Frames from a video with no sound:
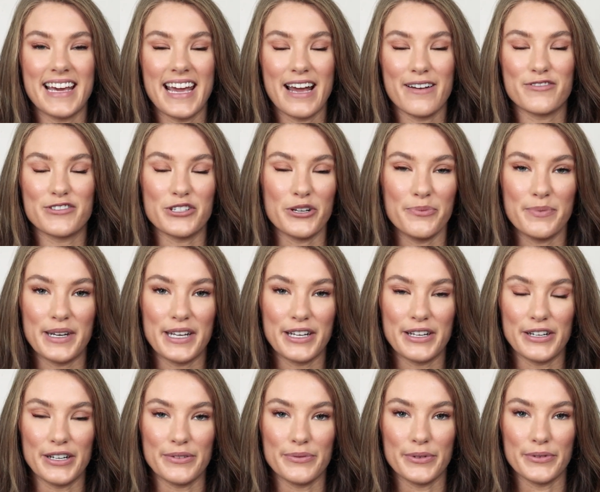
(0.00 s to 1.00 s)
they have so
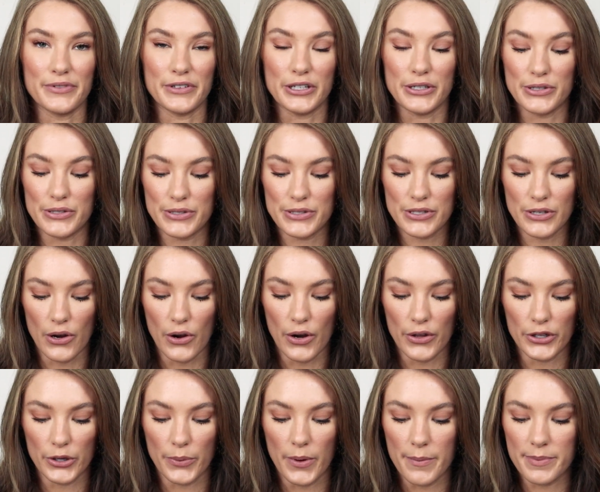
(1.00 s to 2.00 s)
many good reviews
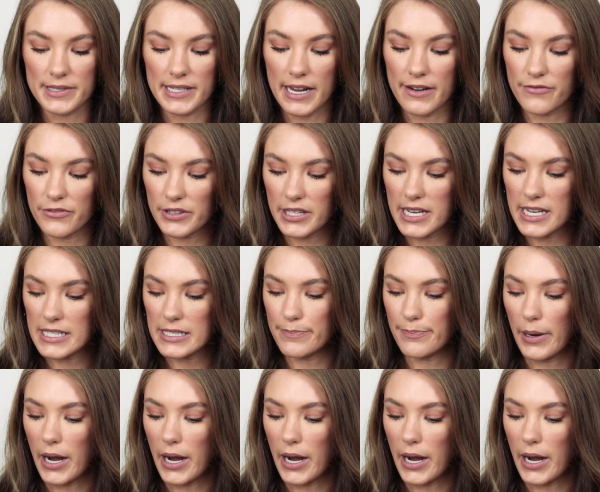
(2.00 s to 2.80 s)
on their website for these.